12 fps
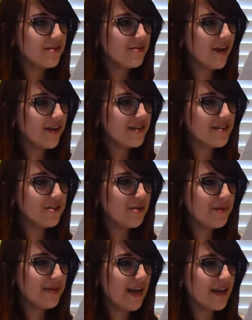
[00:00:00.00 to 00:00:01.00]
they're not as
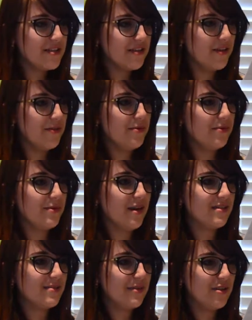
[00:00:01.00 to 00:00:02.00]
stupid as you,
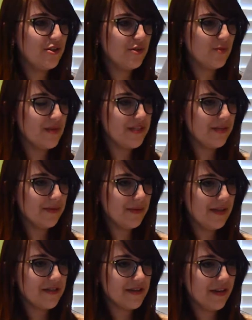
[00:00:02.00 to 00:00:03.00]
not to mention we seem to
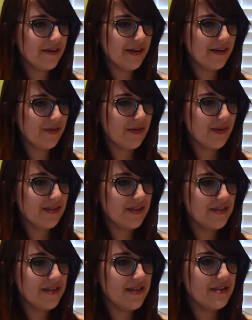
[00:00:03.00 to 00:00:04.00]
be scaring everyone that
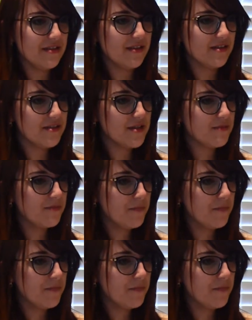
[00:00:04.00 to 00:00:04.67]
sees us.